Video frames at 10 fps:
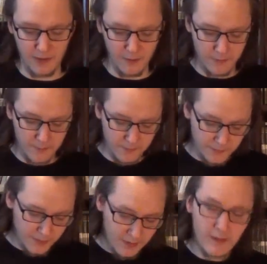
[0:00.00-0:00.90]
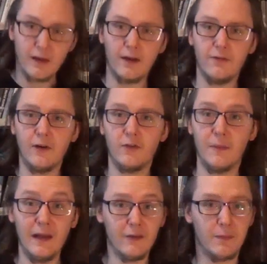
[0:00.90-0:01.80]
here, and I found
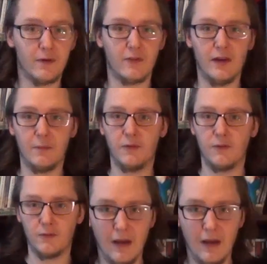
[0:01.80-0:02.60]
some Xbox games.